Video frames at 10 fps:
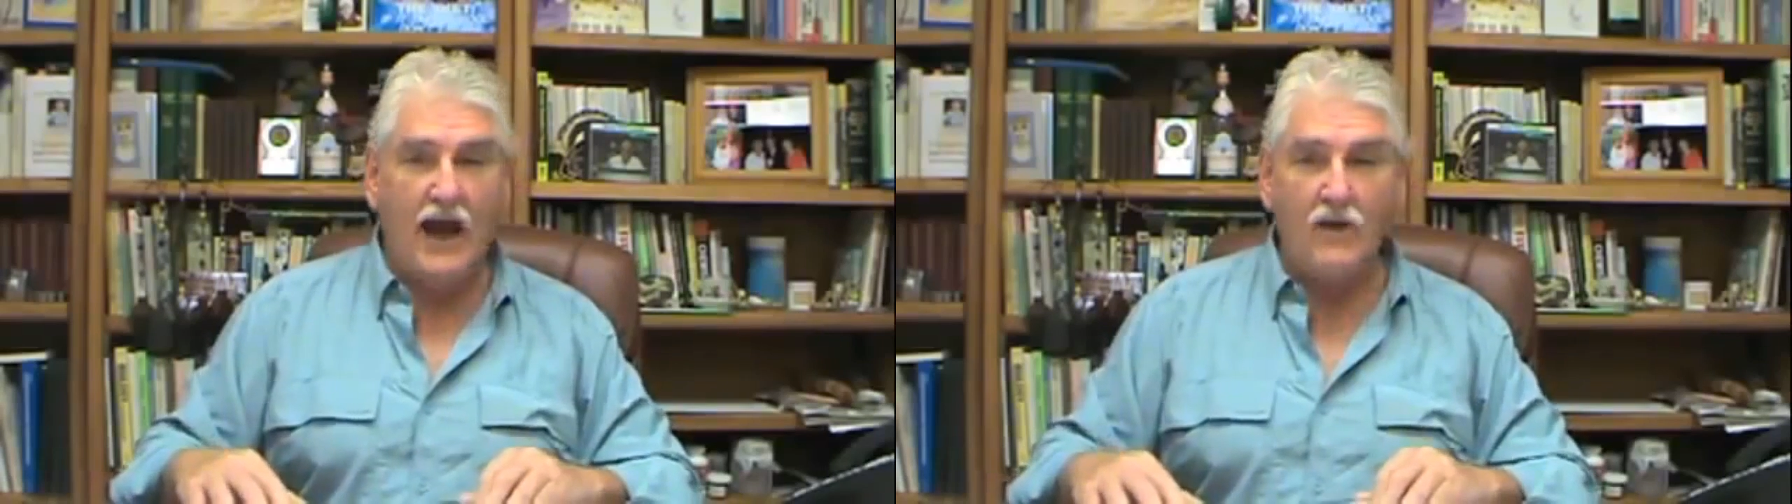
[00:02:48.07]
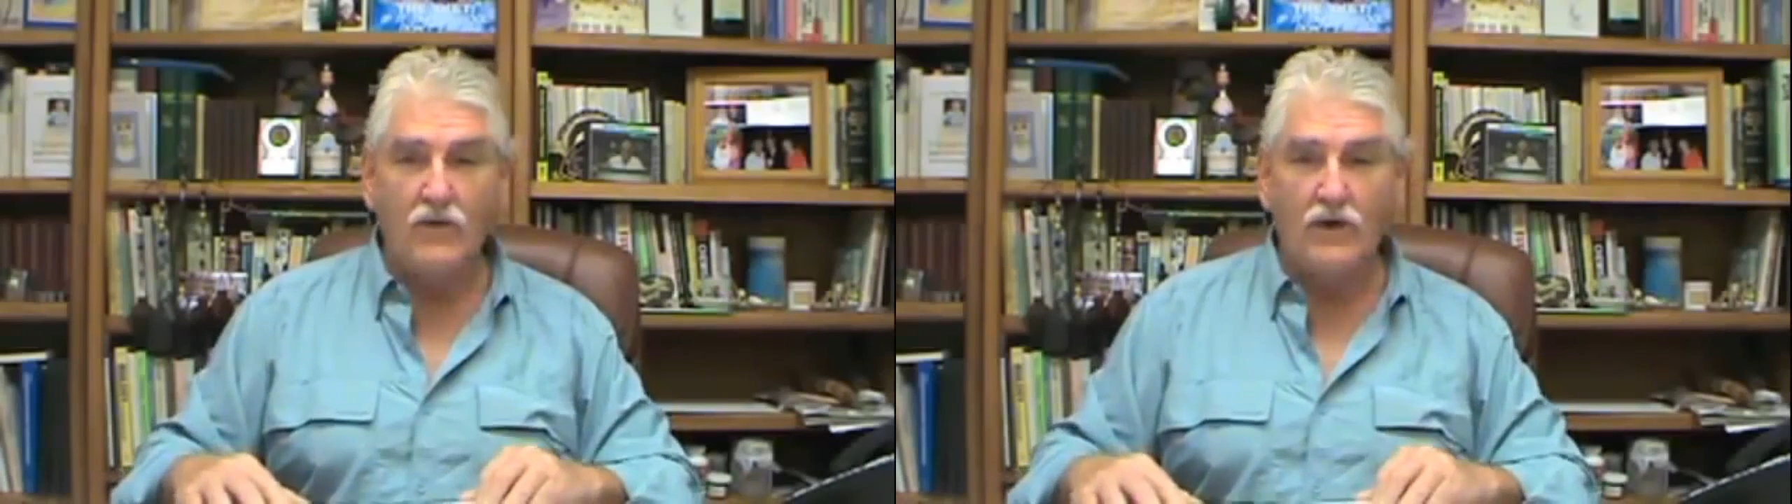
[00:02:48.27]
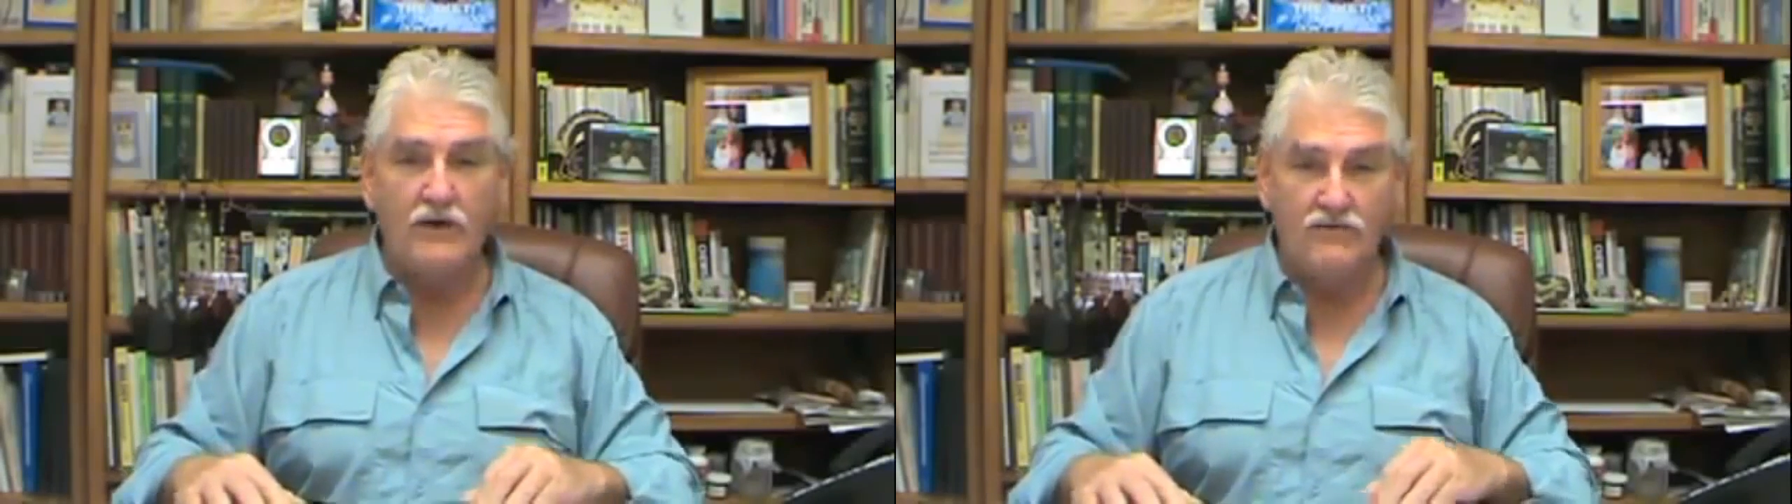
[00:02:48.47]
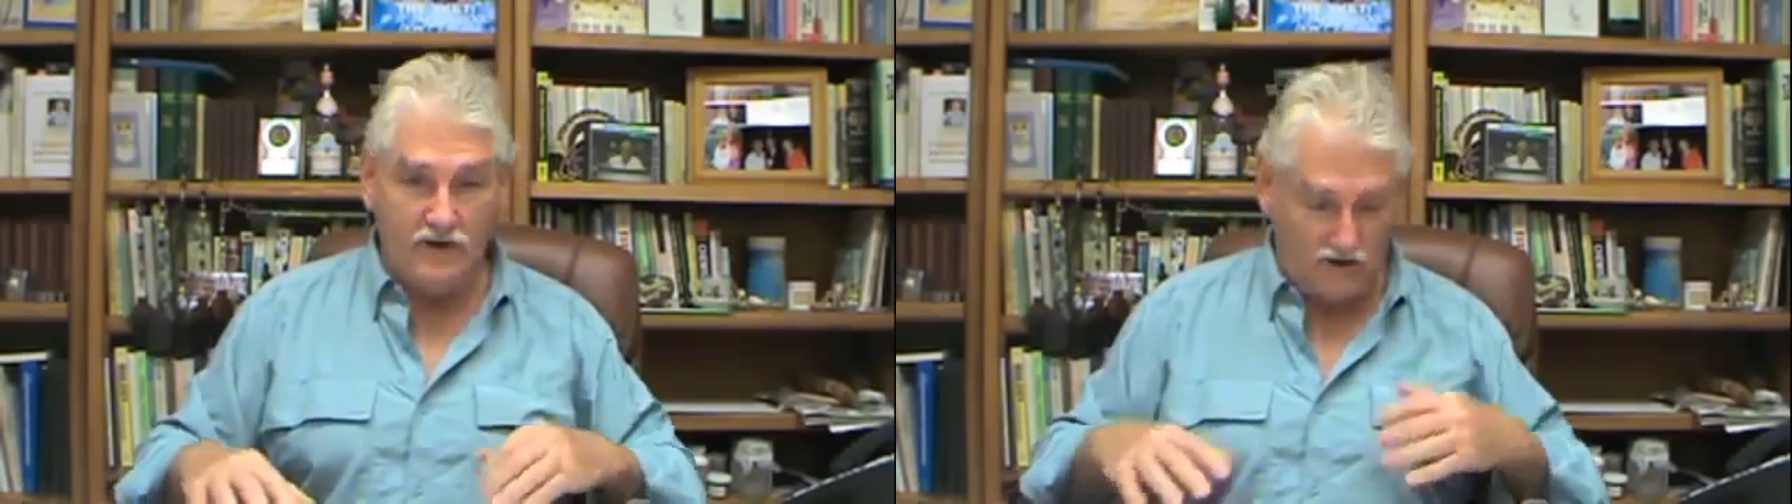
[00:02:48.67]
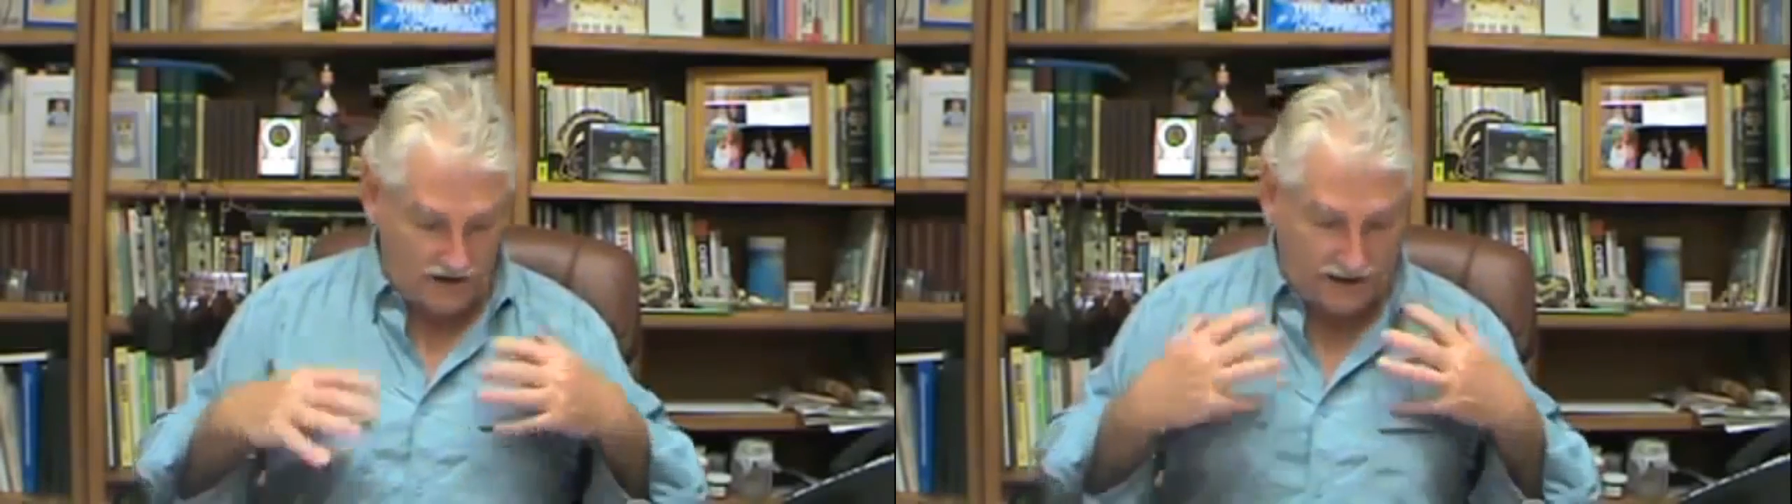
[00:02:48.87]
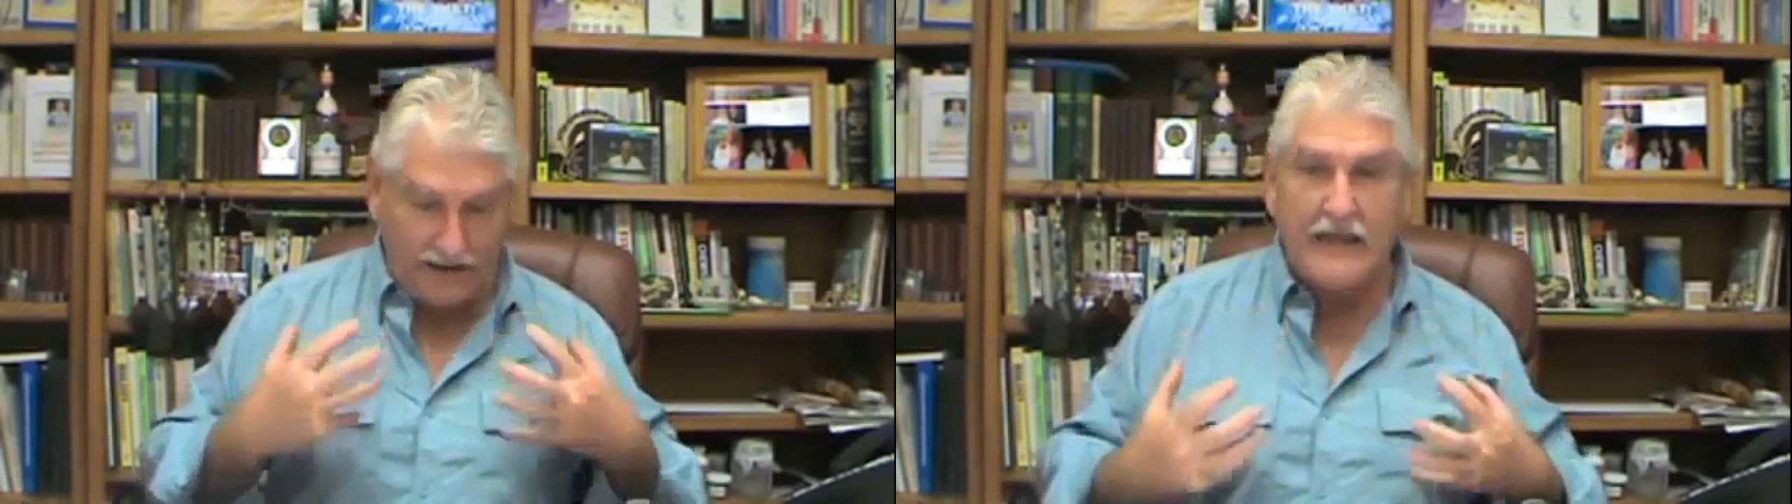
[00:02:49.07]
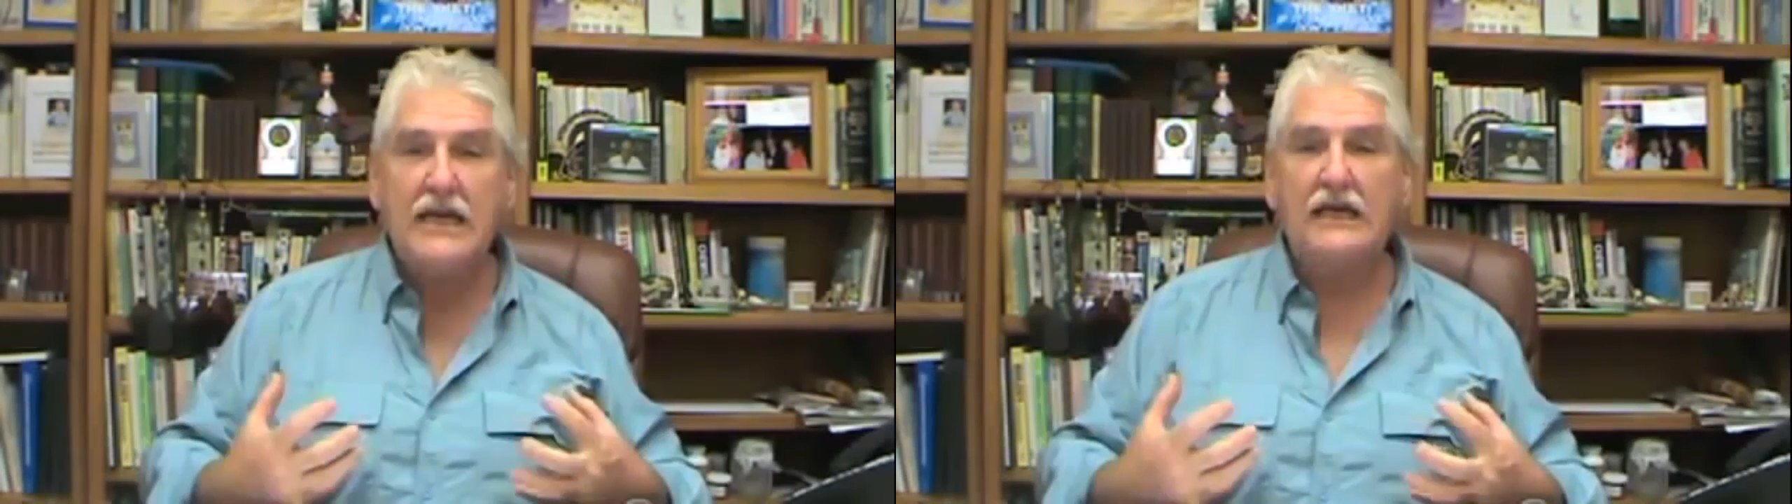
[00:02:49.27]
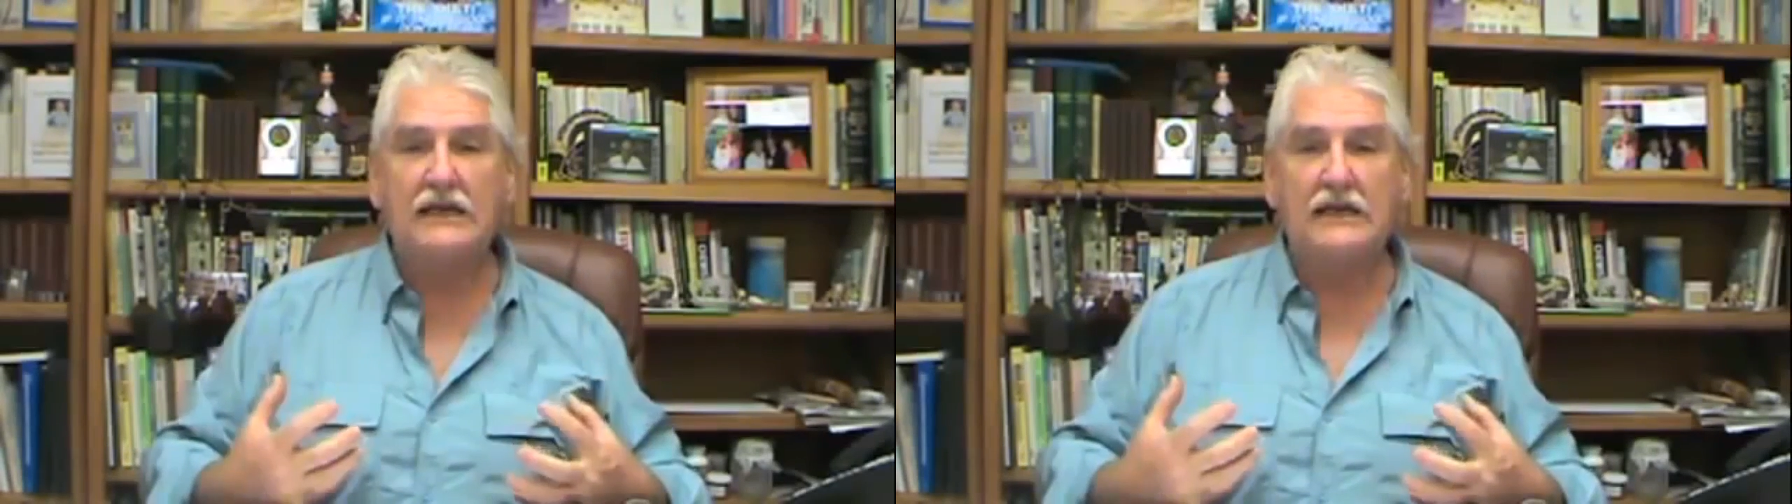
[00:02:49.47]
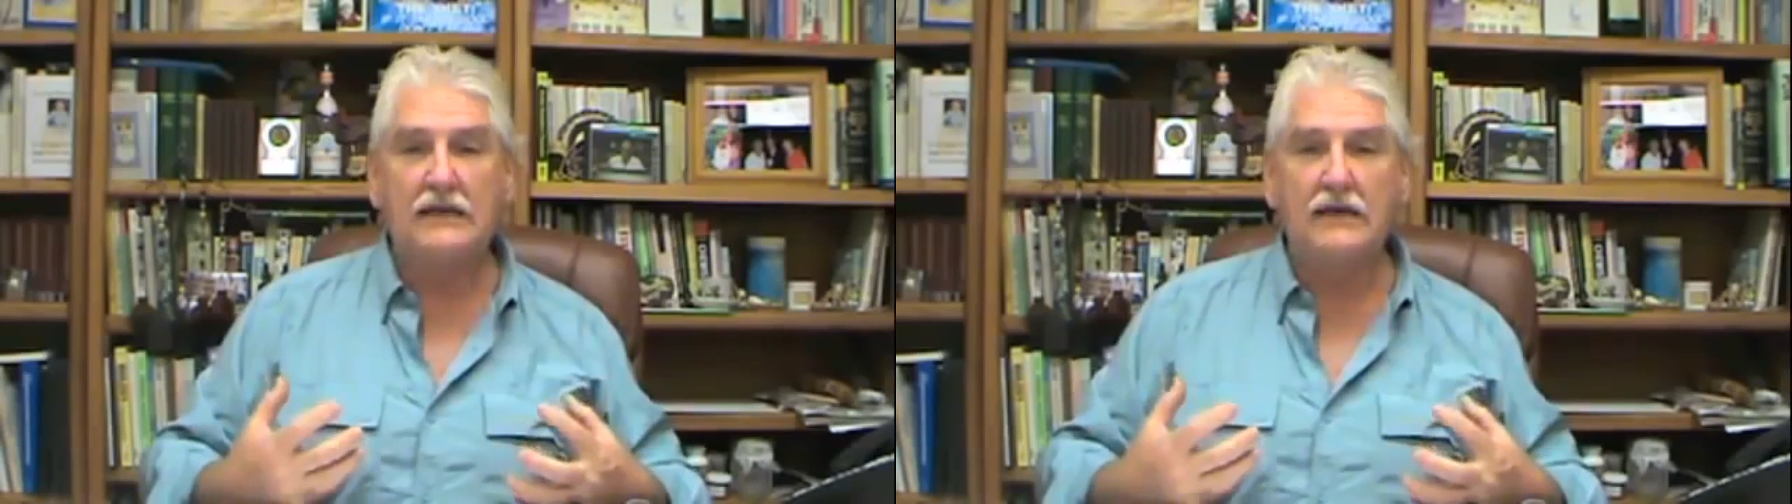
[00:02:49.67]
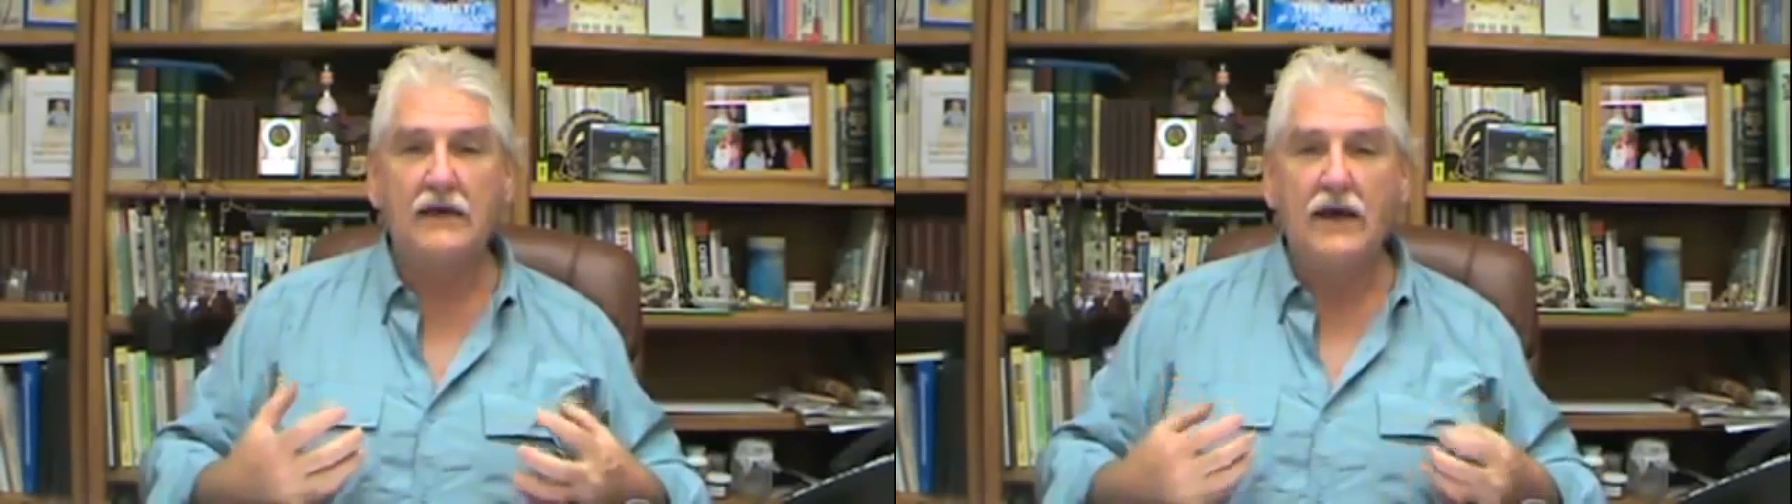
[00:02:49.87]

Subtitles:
I really feel clean.